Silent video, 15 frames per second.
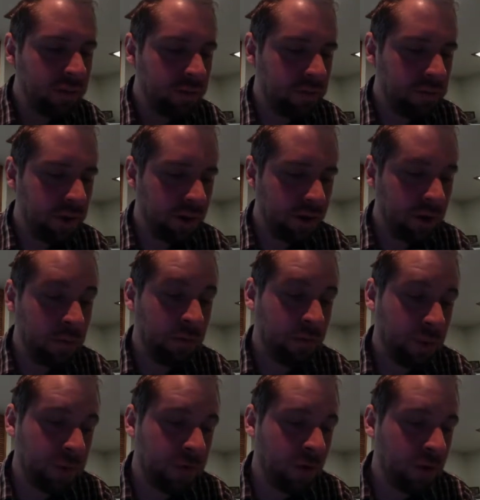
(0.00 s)

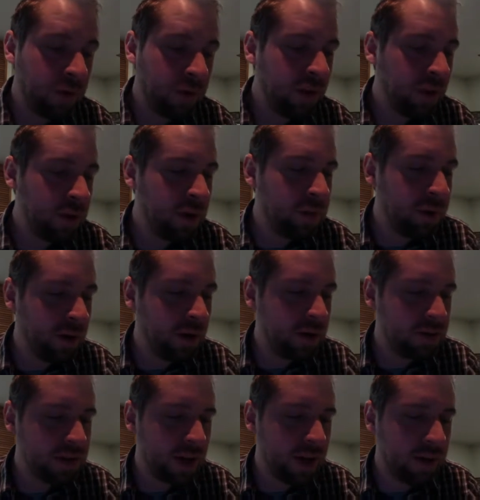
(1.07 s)
period
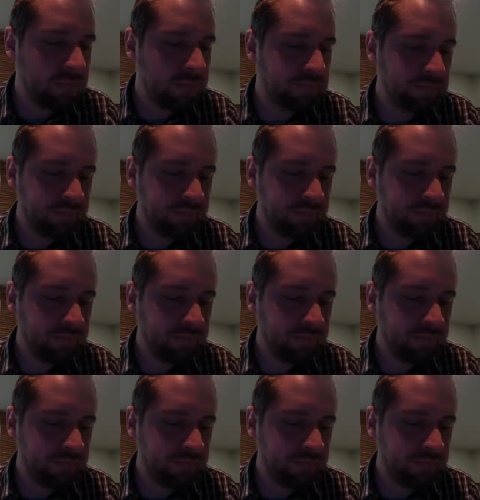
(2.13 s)
of time.